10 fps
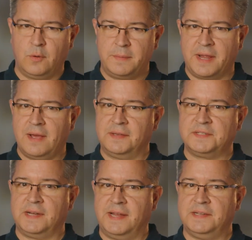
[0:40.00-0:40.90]
One of my
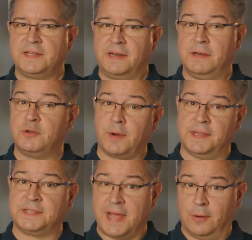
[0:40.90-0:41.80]
colleagues and I decided to try
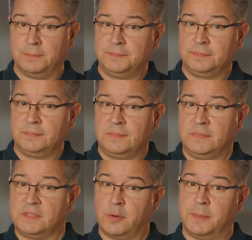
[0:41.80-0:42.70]
this out.
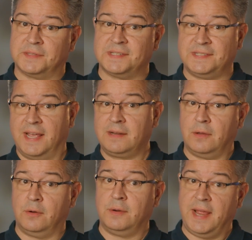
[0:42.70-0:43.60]
So we built a
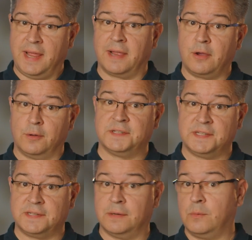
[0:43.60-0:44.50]
standalone A I code
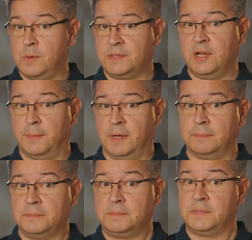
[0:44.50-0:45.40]
assistant with Gemma
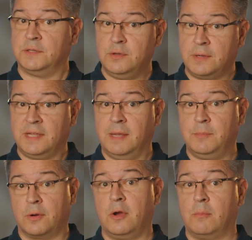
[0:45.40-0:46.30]
so you can keep
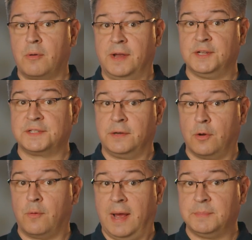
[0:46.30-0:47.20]
your code projects
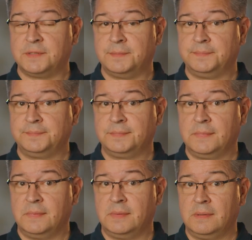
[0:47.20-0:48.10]
under wraps,
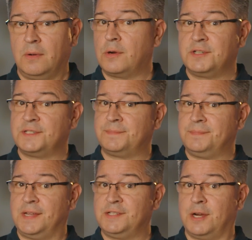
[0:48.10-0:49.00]
or
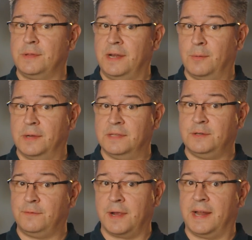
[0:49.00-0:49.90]
just not share with anyone
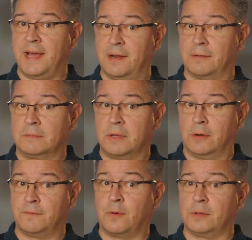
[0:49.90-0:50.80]
that you forgot how to
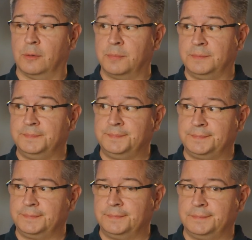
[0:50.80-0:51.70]
code a for loop.
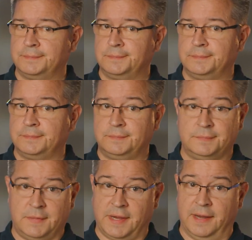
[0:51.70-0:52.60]

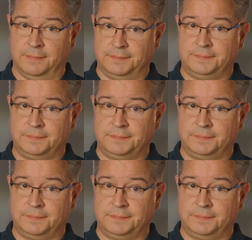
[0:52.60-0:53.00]
Again.